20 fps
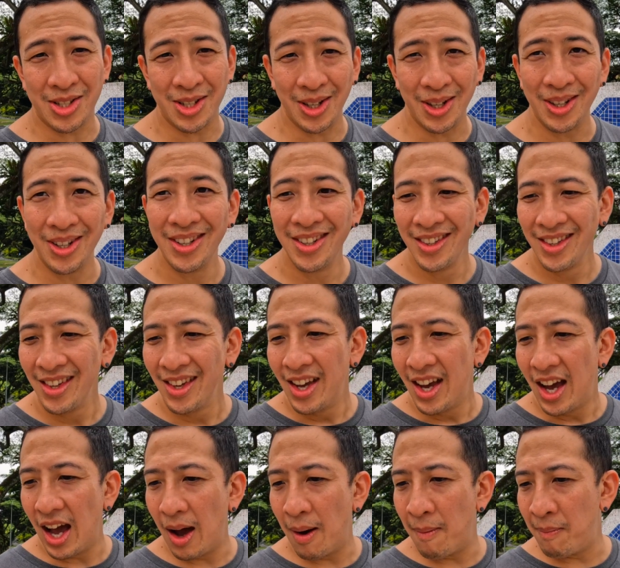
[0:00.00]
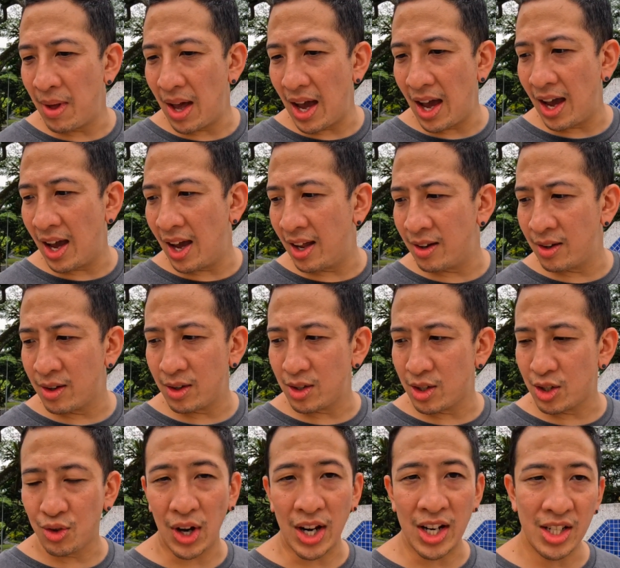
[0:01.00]
do, and
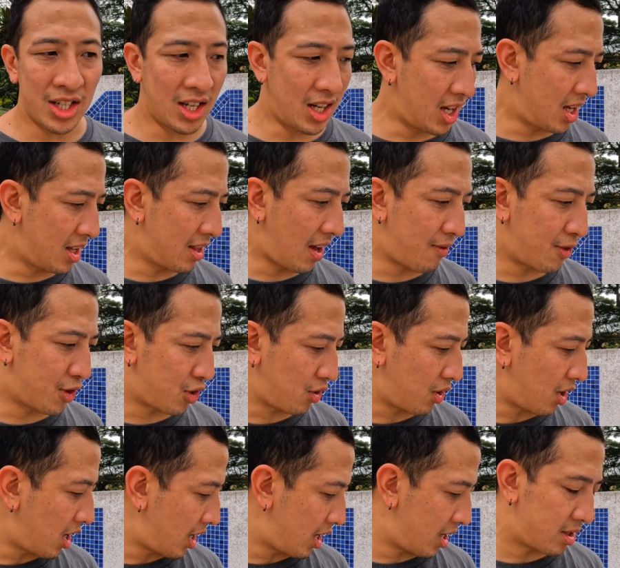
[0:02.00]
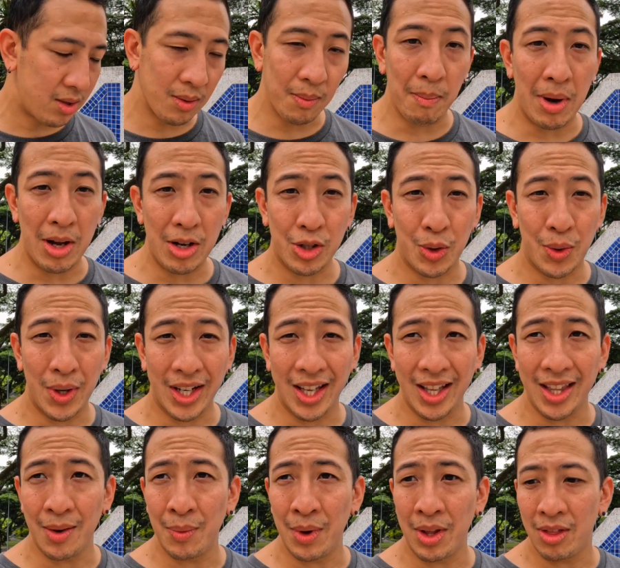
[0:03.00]
strangely they've dried much quicker
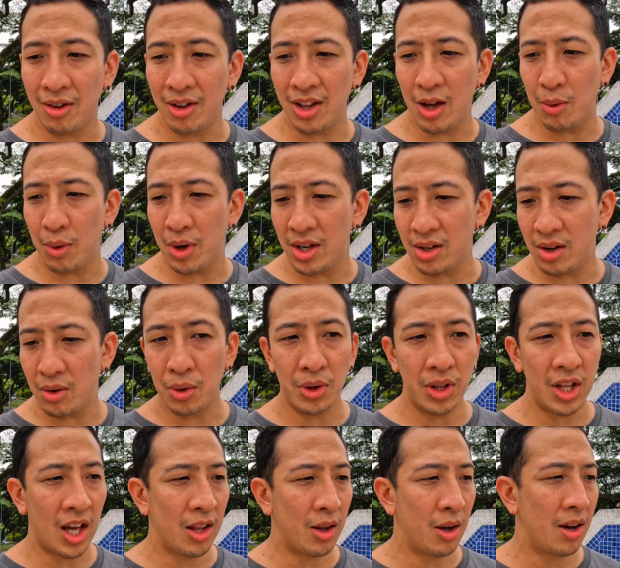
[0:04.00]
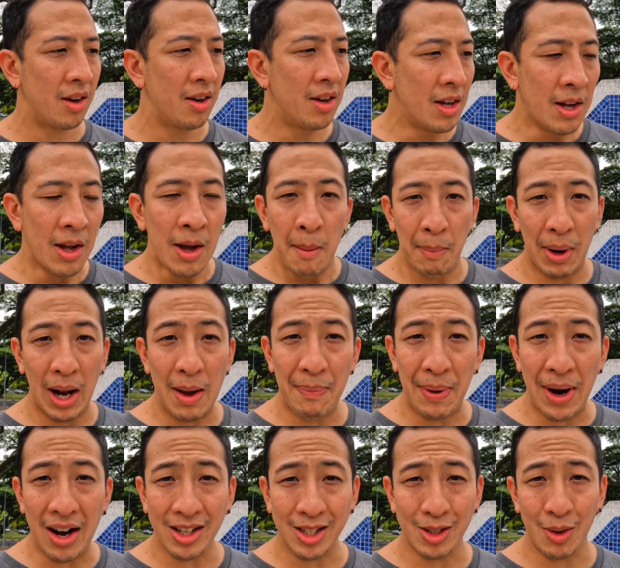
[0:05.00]
than we thought they would. All the other play
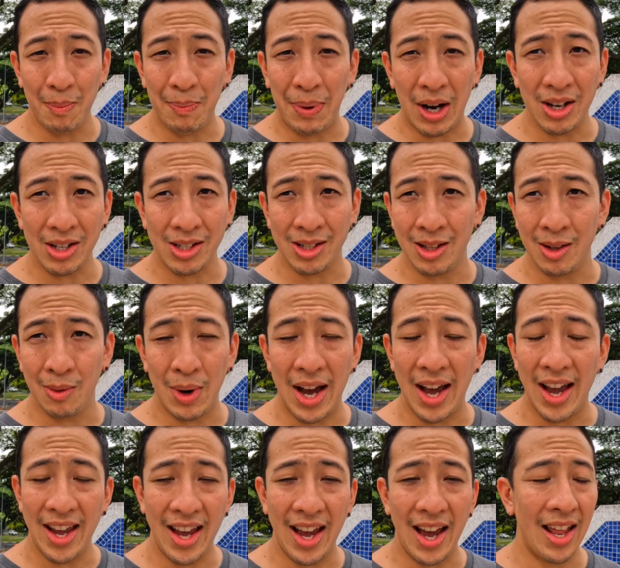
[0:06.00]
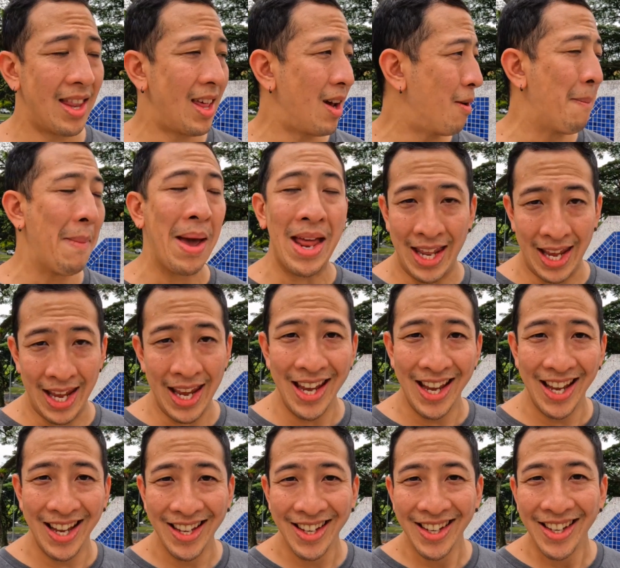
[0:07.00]
parks that we passed on the way, and there were many,
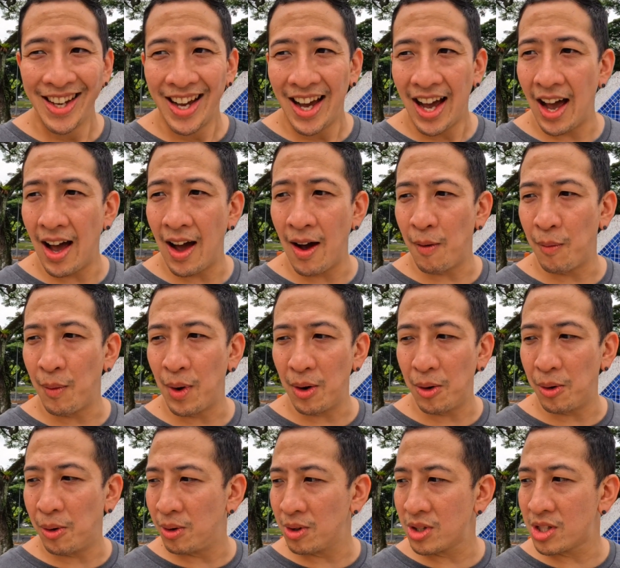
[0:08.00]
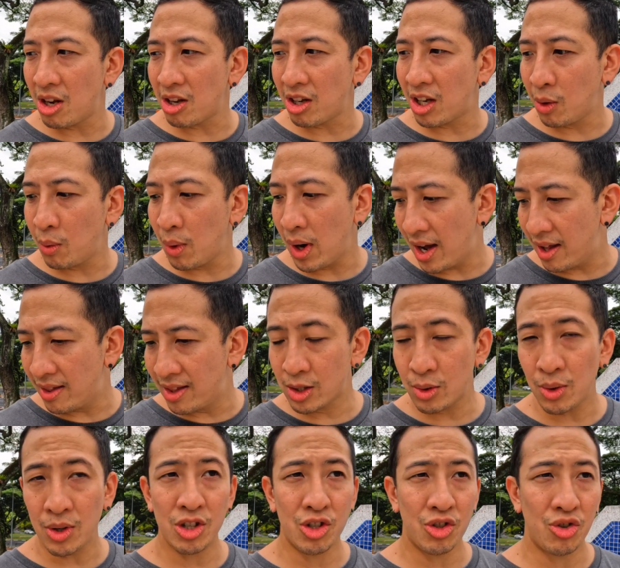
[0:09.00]
were all soaking wet, and this
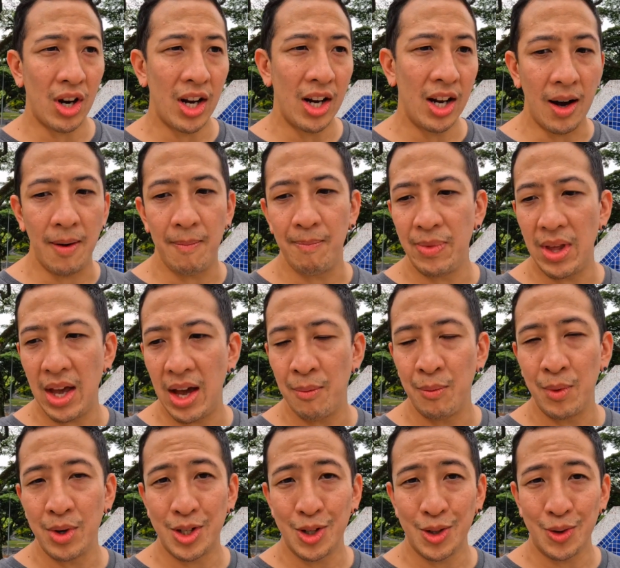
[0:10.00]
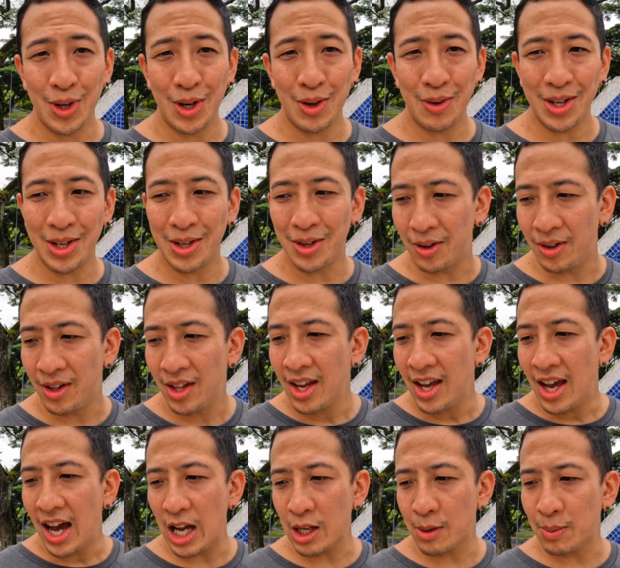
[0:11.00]
one's dried up, which is really, really cool.
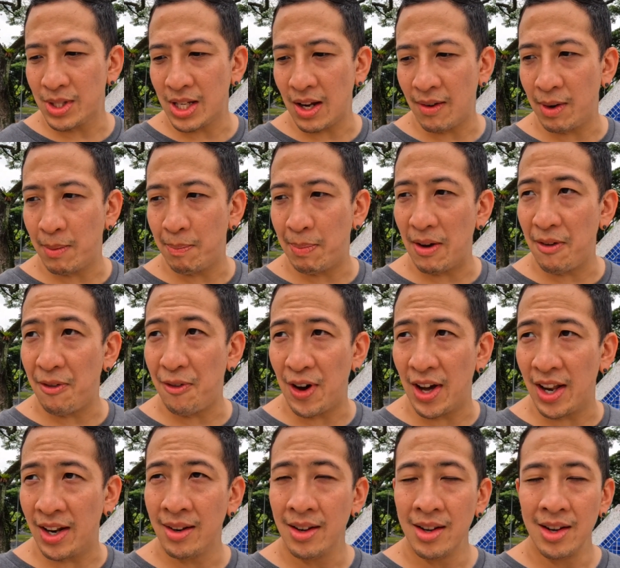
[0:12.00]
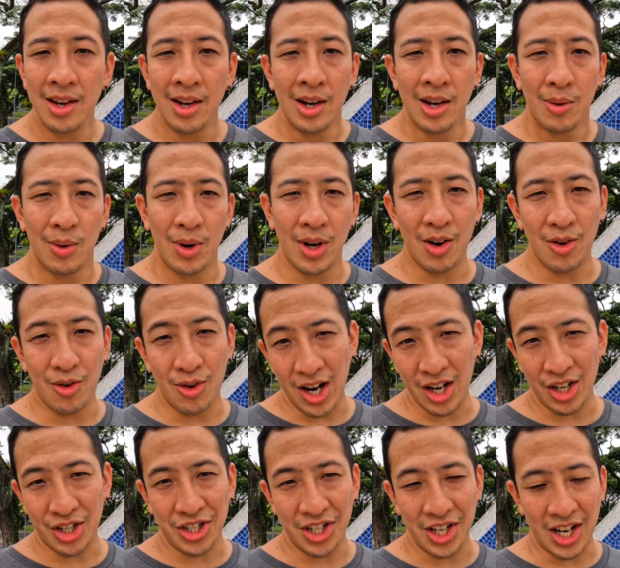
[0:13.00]
Aspen's having a bit of fun. We're in a
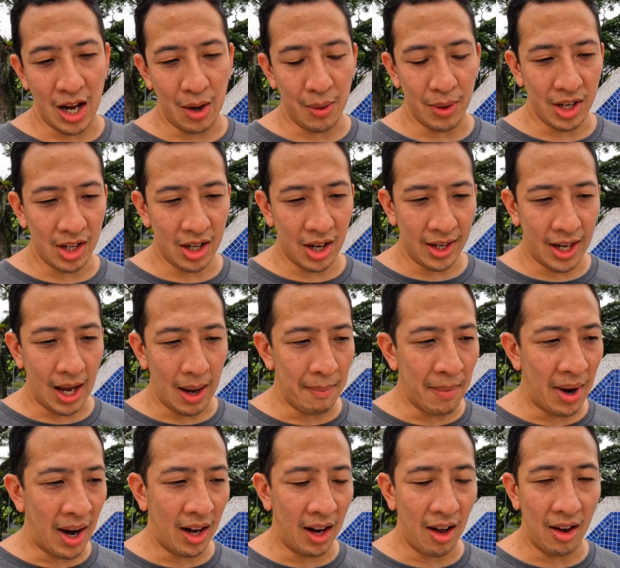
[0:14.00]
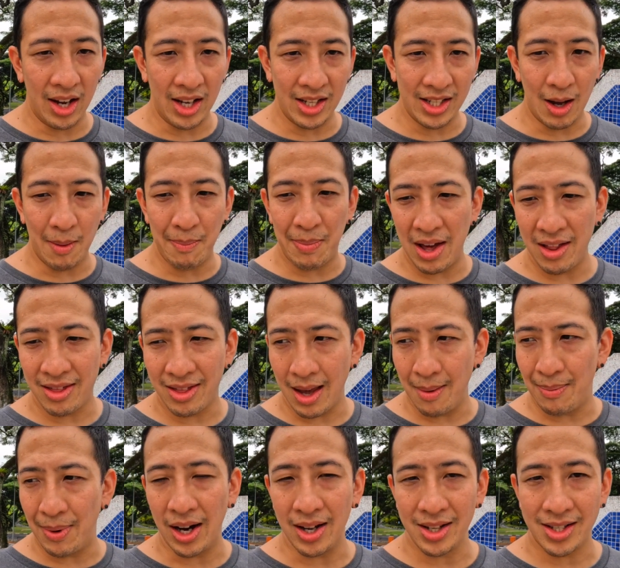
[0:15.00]
rush today. We've got to go and get Milo. He's at a birthday
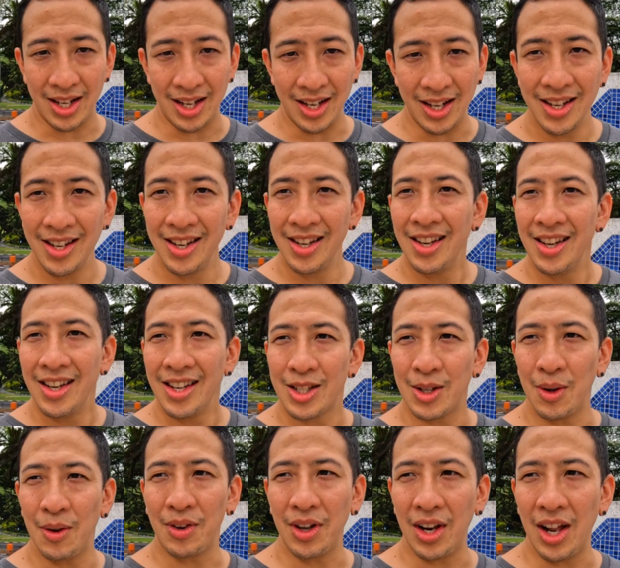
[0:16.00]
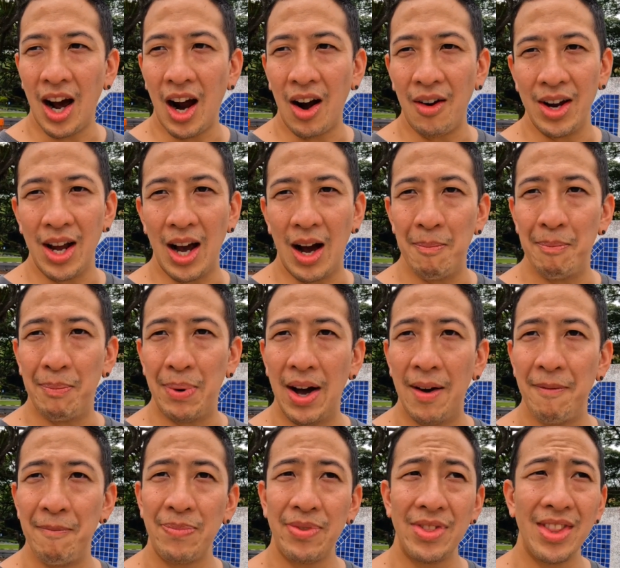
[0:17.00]
party, so we've got to hurry up,
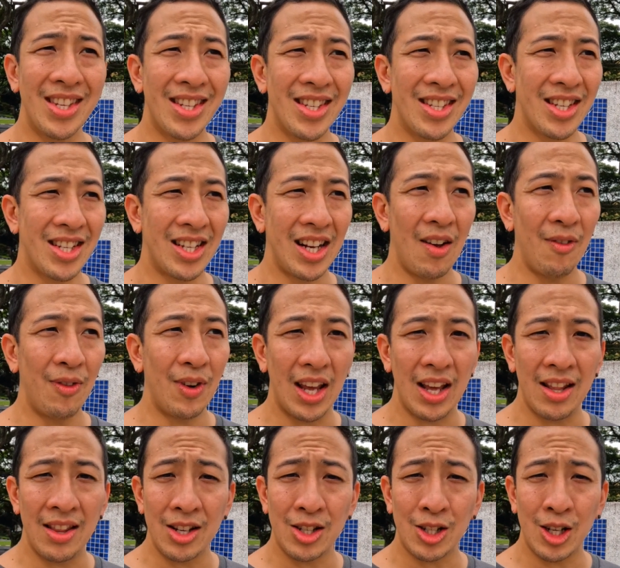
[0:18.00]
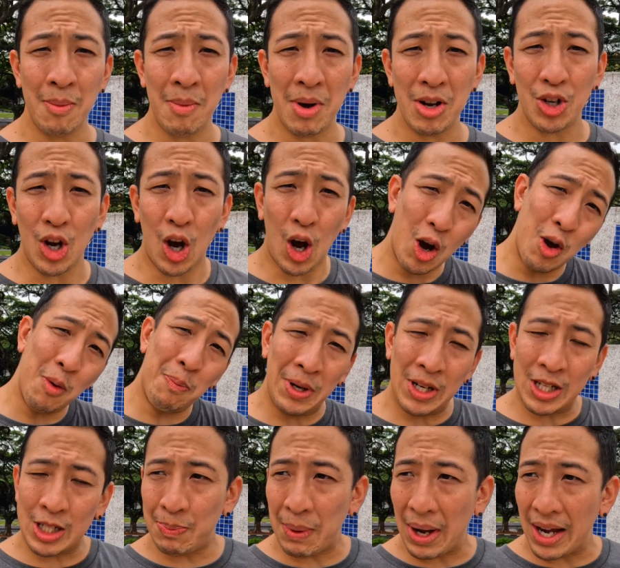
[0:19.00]
but this is just lovely, and there's so much
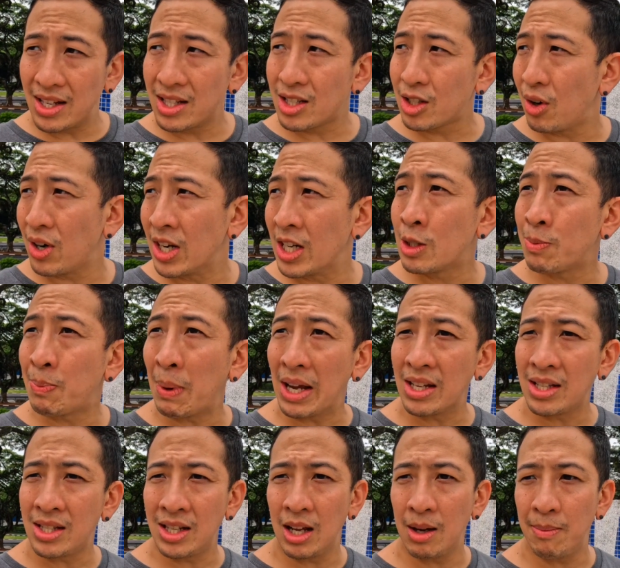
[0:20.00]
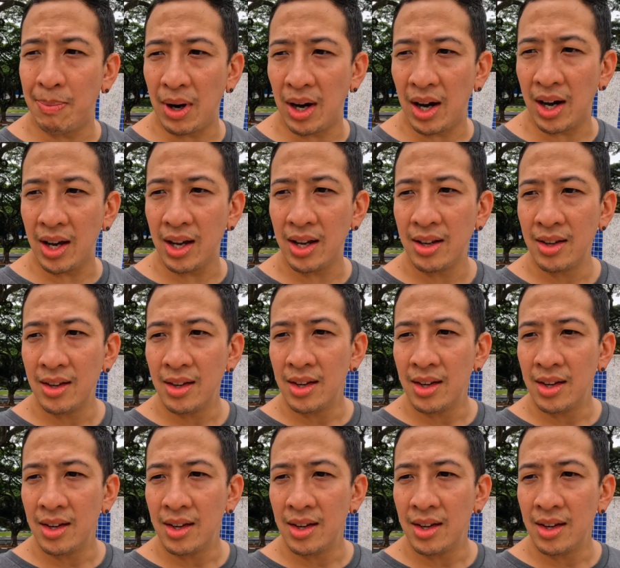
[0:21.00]
open space, green space nearby.